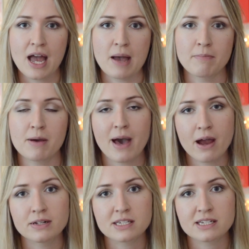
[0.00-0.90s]
and my
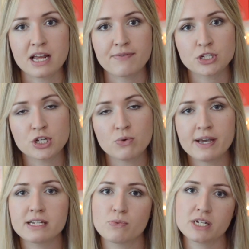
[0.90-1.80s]
parents stayed for 2
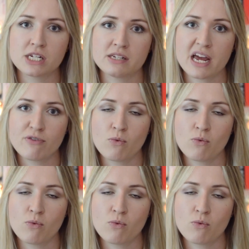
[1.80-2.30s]
weeks, we just stayed